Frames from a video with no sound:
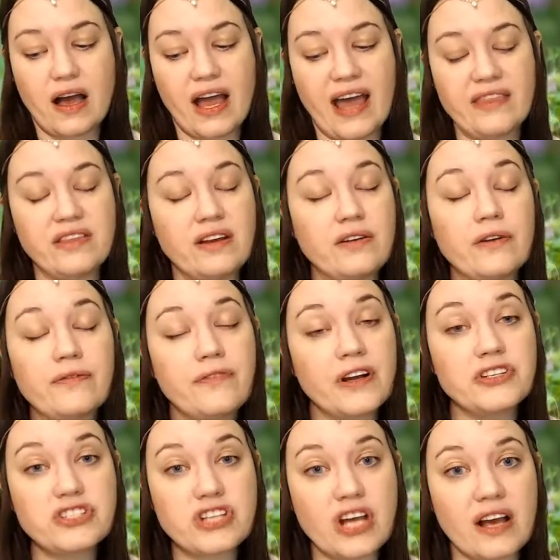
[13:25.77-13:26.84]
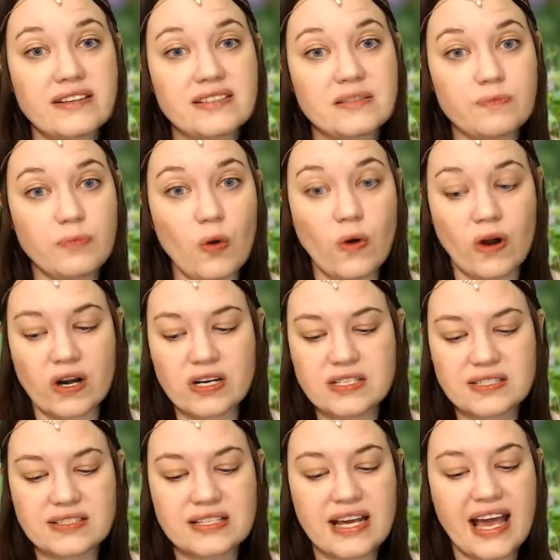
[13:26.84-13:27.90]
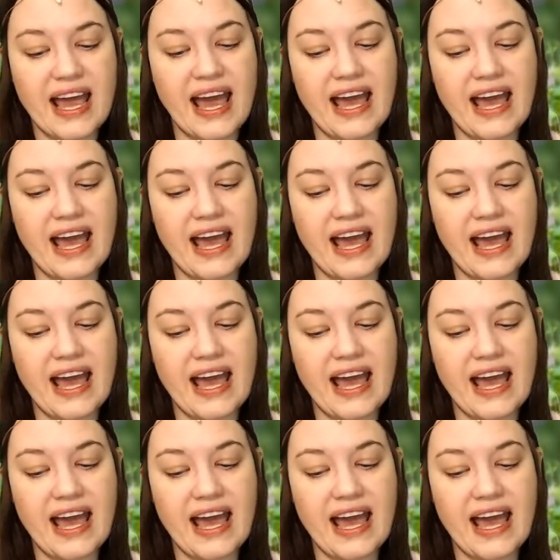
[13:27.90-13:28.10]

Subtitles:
and then the fungi spores,